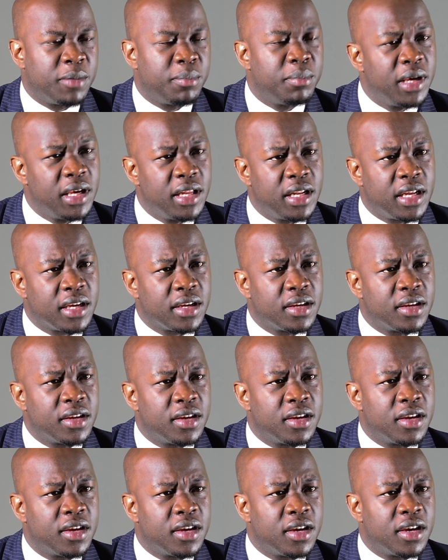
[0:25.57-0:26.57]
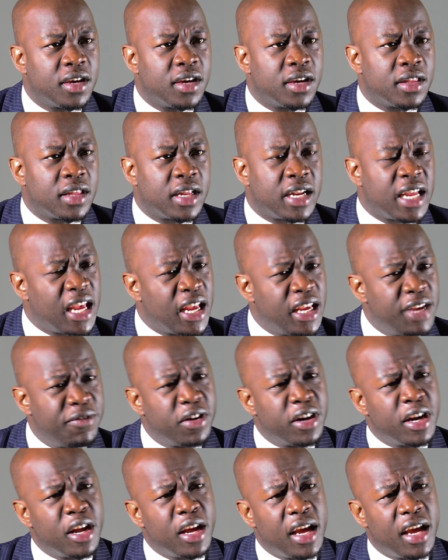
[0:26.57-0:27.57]
Meaning that
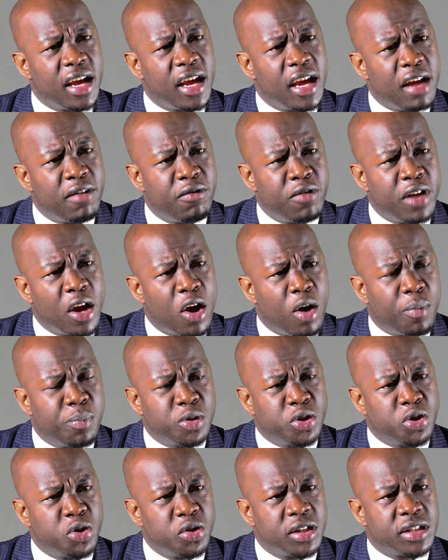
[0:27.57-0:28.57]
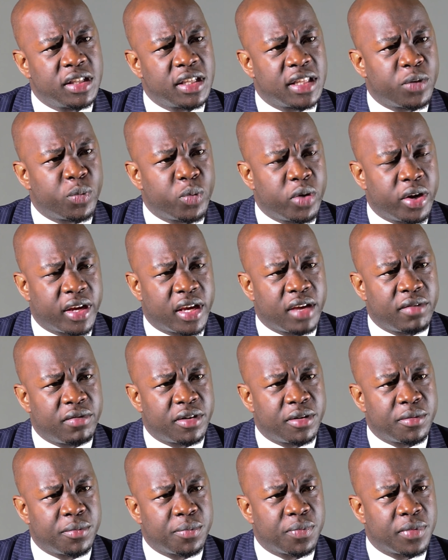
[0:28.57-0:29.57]
even every opportunity that we're
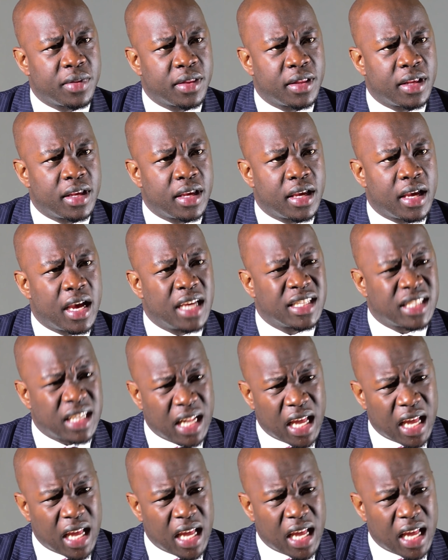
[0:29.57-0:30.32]
given has a